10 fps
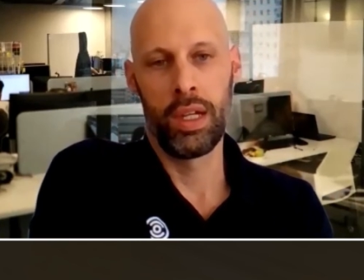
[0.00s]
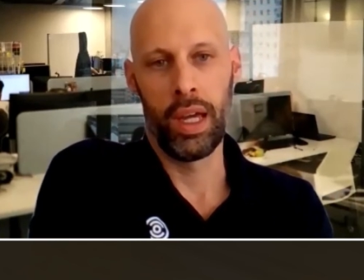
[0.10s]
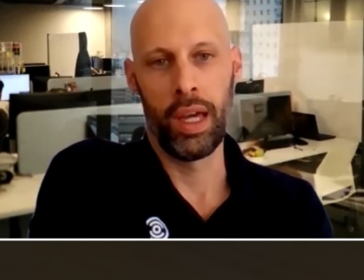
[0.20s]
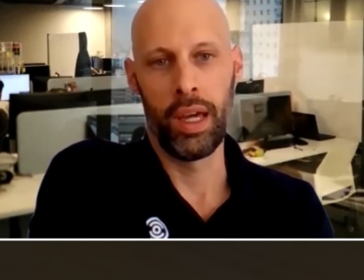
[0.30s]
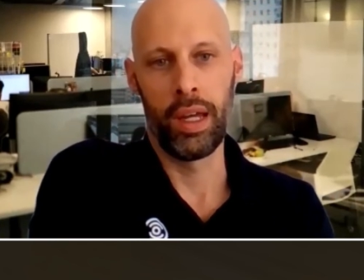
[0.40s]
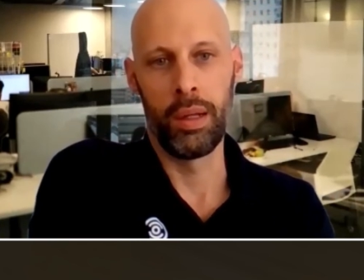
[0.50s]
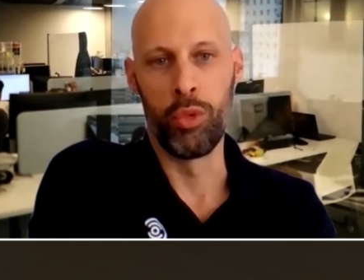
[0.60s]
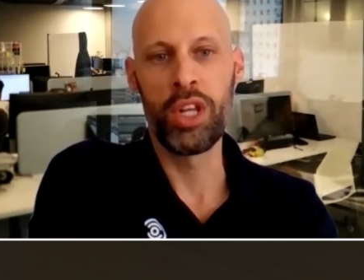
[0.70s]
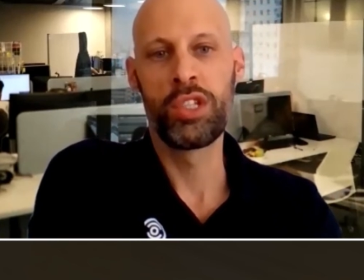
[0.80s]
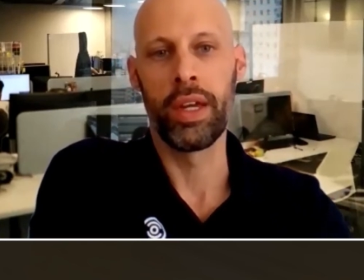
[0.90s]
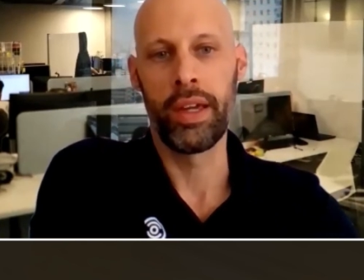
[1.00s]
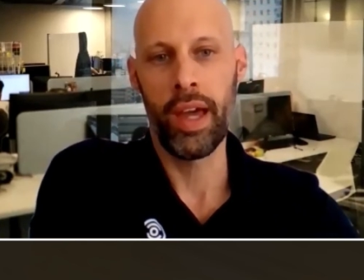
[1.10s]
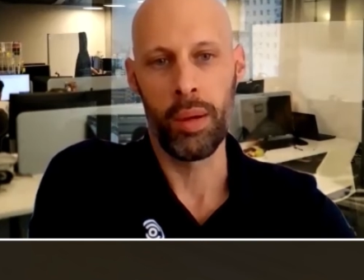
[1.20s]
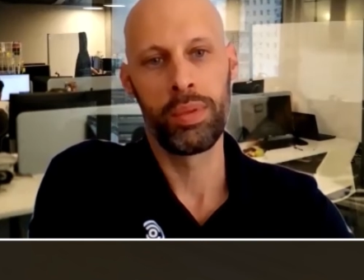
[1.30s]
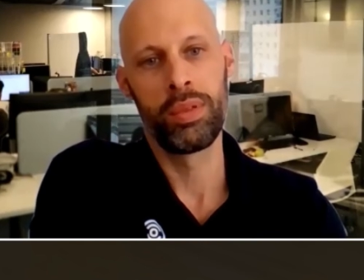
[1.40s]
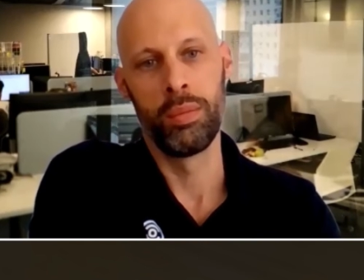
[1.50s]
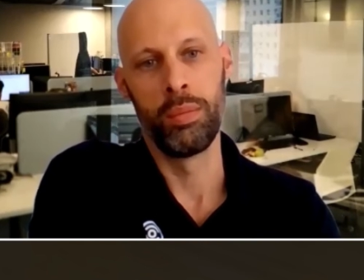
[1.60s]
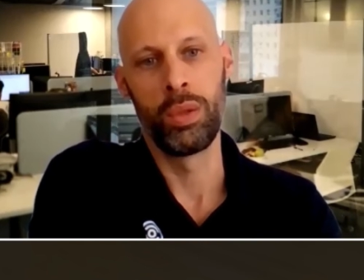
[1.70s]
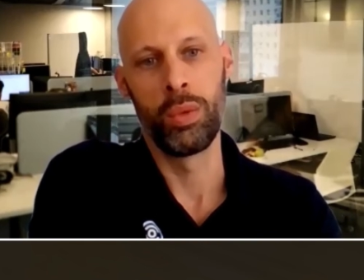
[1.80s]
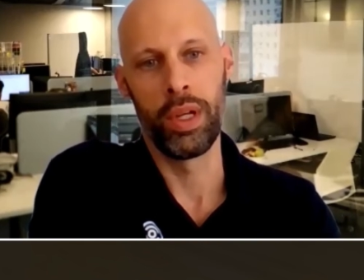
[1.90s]
and bridge the gap
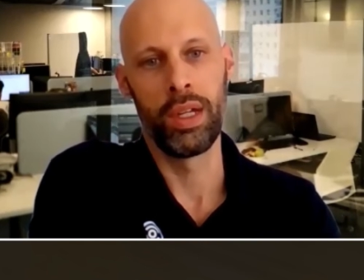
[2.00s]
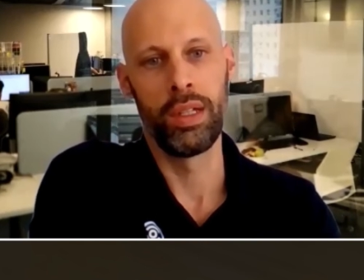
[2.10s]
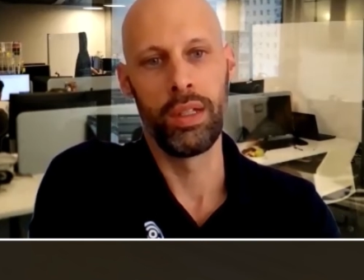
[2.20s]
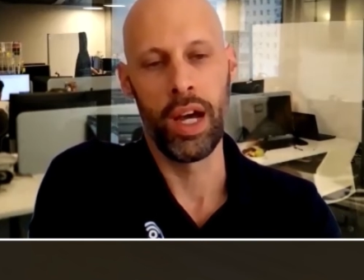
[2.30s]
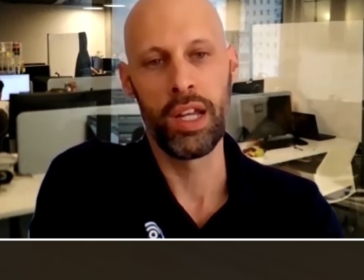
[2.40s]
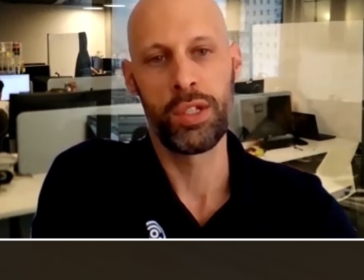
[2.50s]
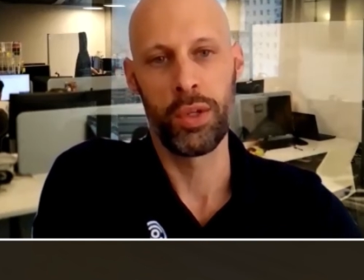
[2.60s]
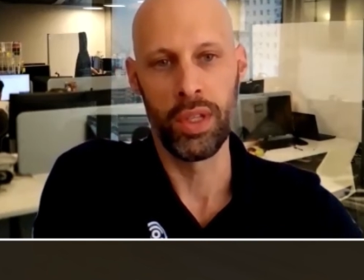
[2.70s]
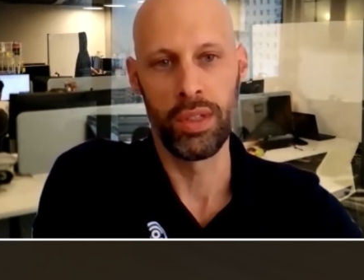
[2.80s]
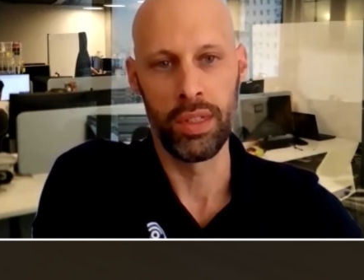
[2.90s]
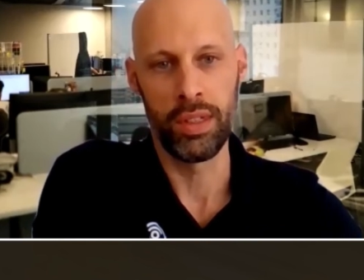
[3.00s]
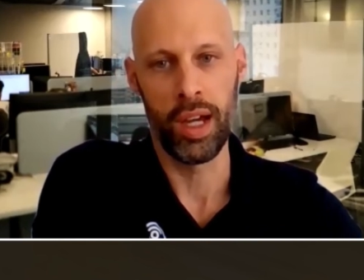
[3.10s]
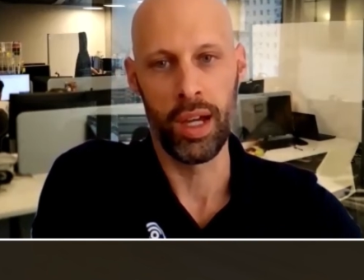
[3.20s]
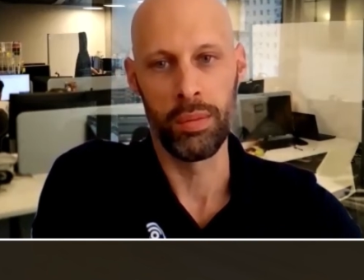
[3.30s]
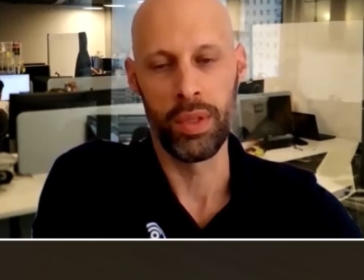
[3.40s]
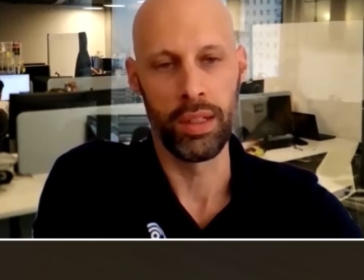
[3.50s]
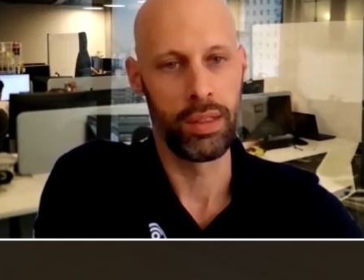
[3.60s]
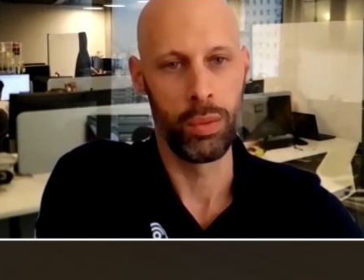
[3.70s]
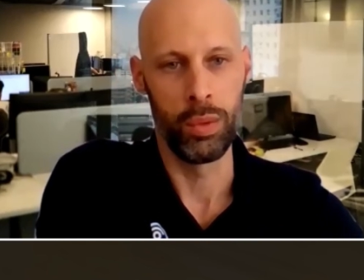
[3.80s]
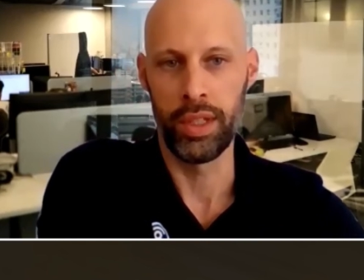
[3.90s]
between the uncertainty time that
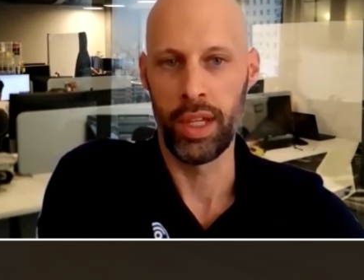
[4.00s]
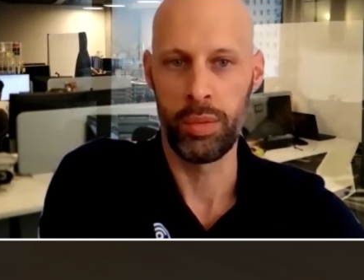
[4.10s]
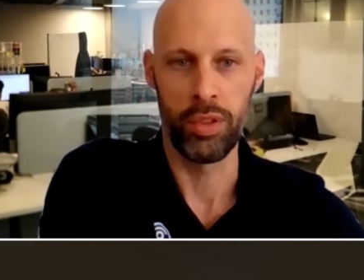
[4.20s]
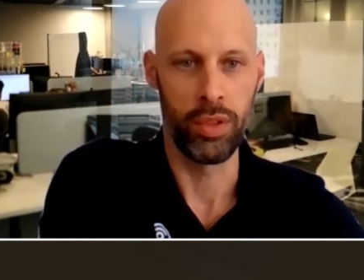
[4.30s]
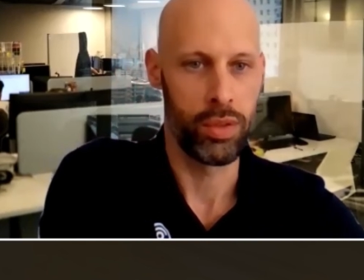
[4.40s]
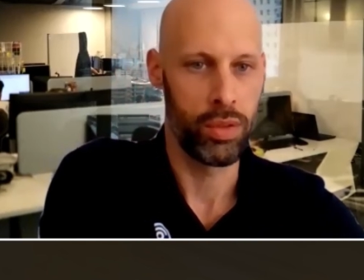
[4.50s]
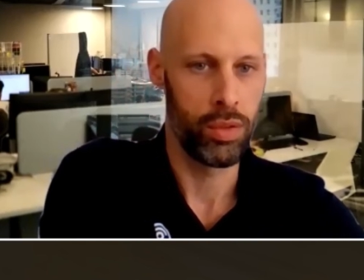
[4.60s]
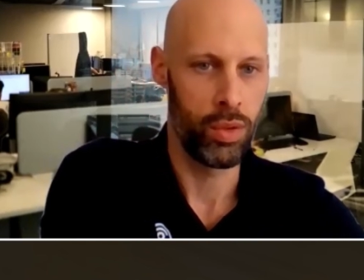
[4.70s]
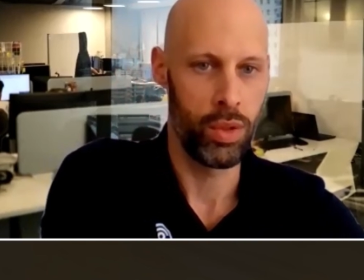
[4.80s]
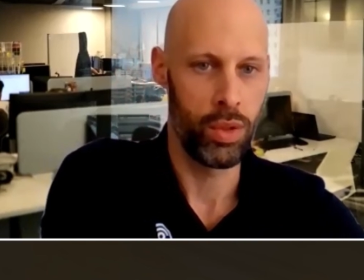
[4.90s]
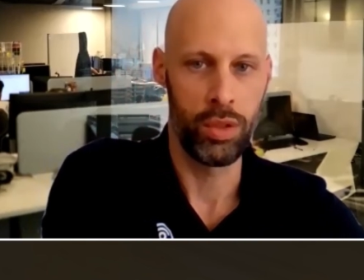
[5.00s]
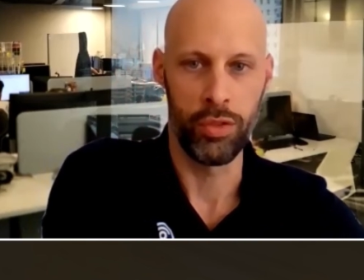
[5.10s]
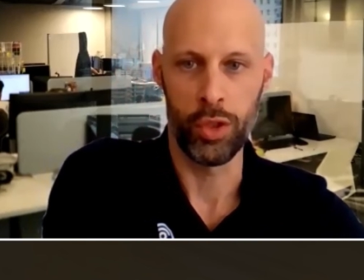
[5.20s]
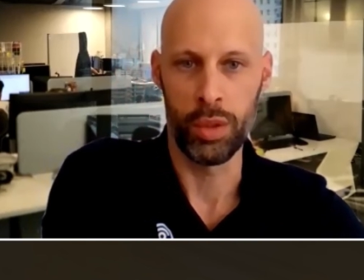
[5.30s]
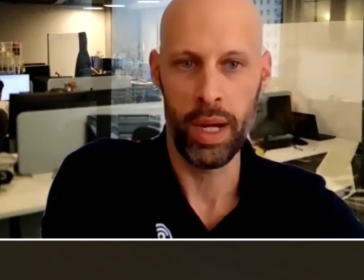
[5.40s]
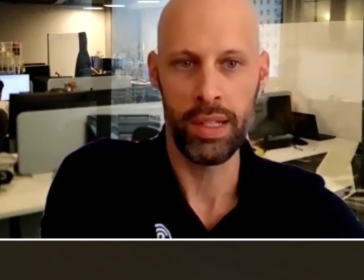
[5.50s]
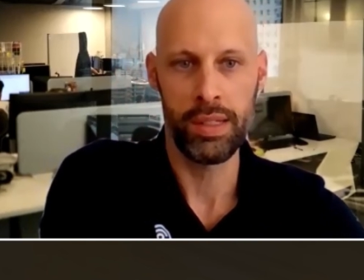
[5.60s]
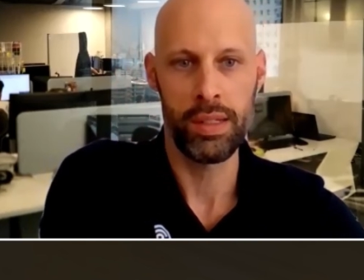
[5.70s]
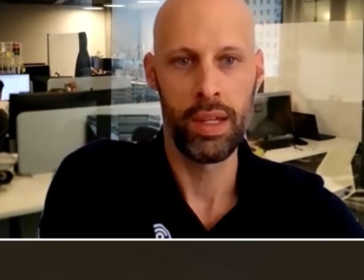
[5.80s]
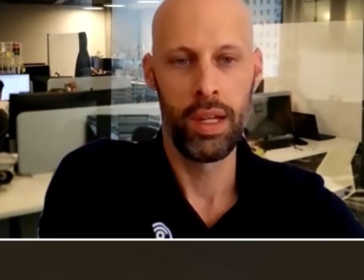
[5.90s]
will take for 3 to 4 months
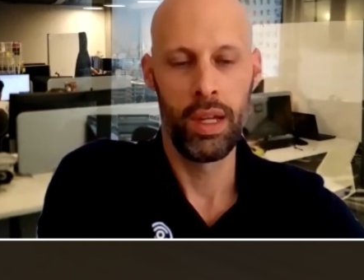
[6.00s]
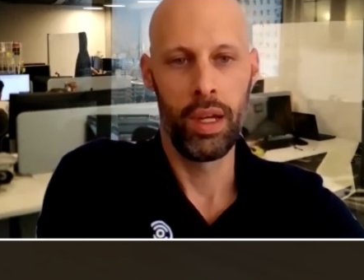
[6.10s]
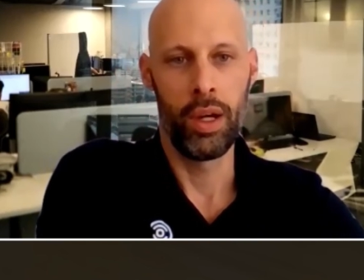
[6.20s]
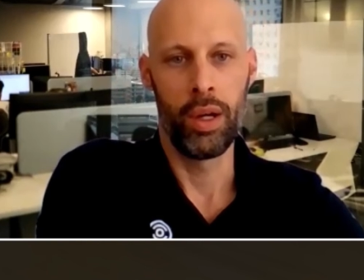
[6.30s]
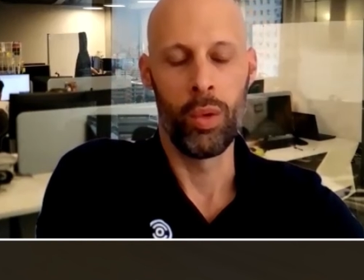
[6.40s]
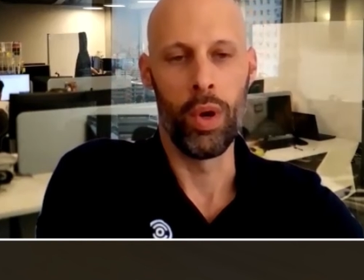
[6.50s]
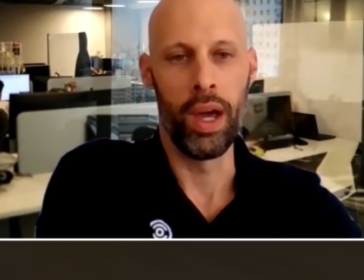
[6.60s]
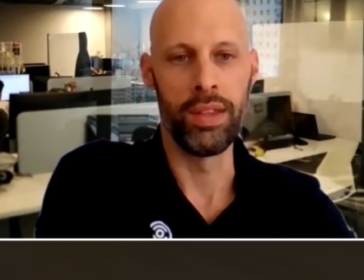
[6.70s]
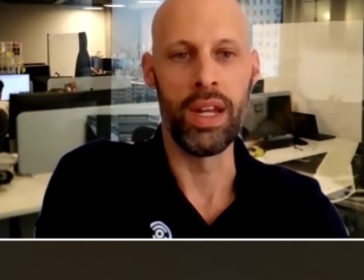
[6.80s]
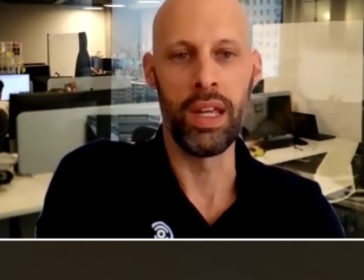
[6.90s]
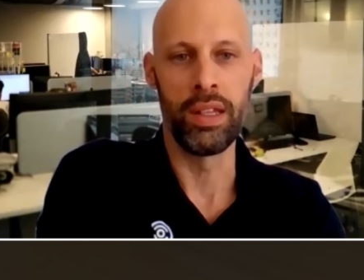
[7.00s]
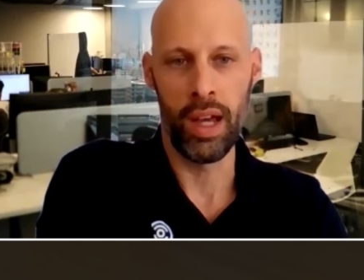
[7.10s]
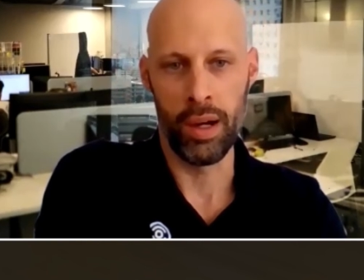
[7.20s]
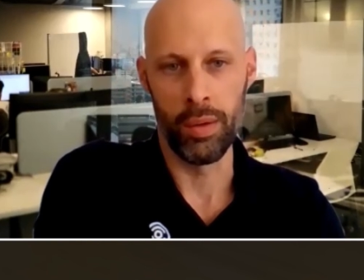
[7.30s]
and the need now.